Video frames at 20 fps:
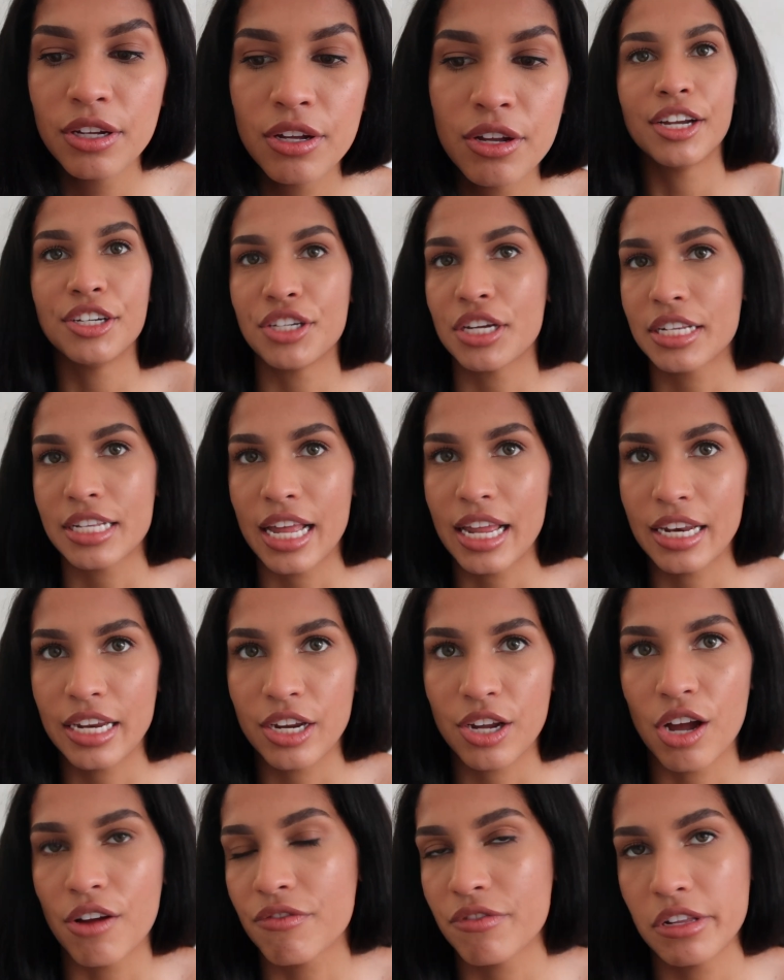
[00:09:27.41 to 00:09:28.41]
I'm just
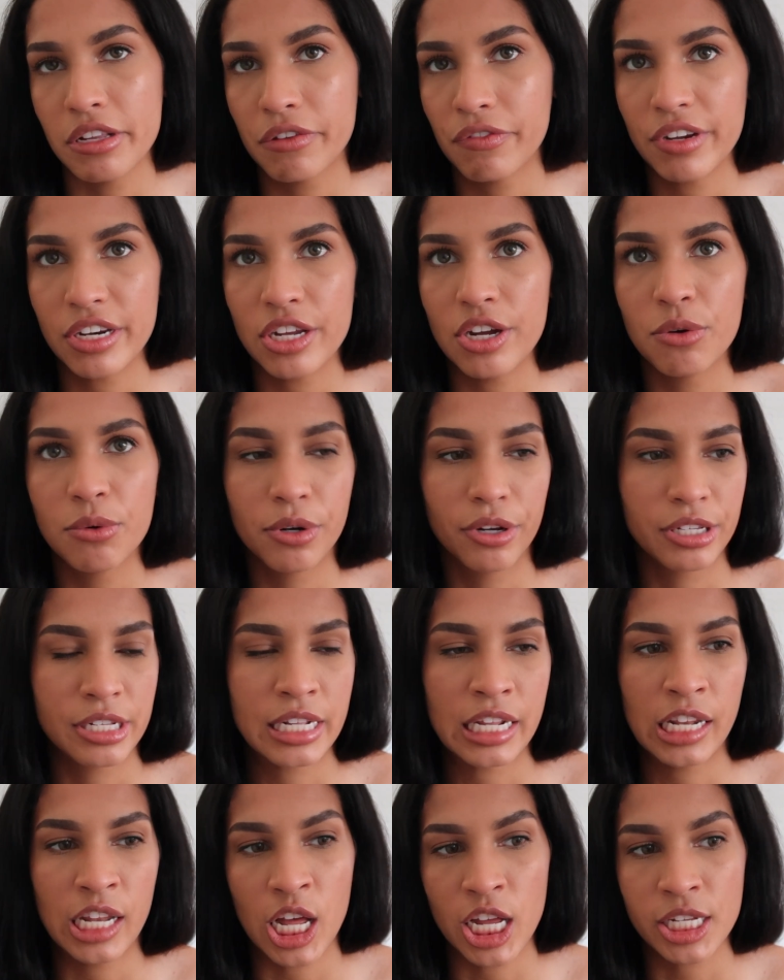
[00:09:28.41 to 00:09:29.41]
ending off this video with
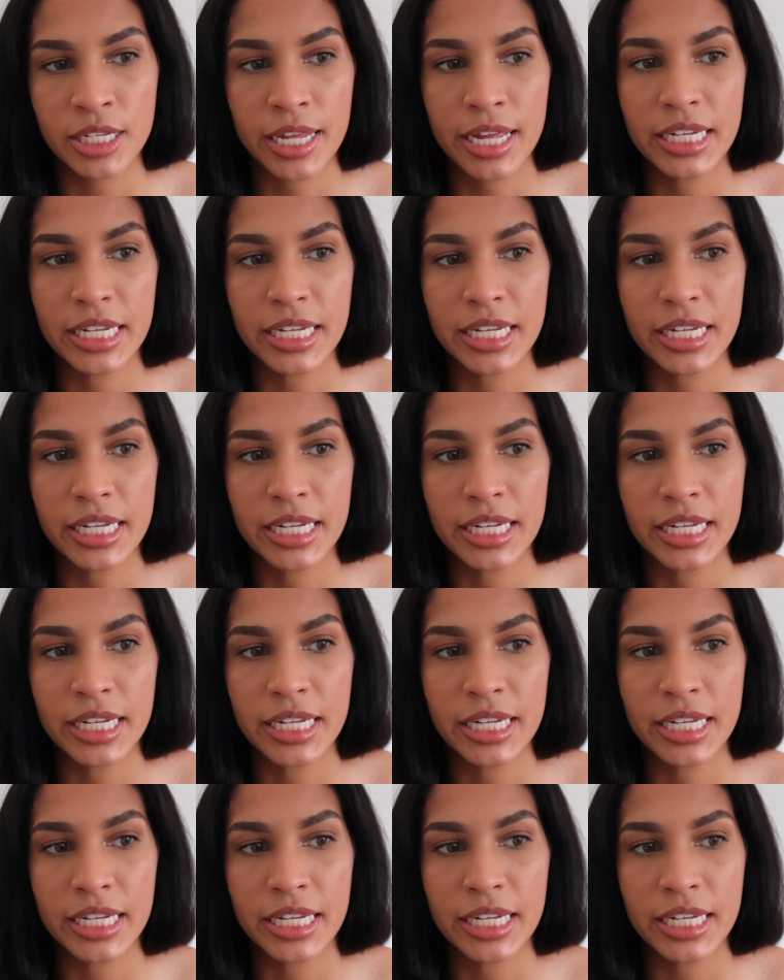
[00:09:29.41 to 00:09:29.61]
the last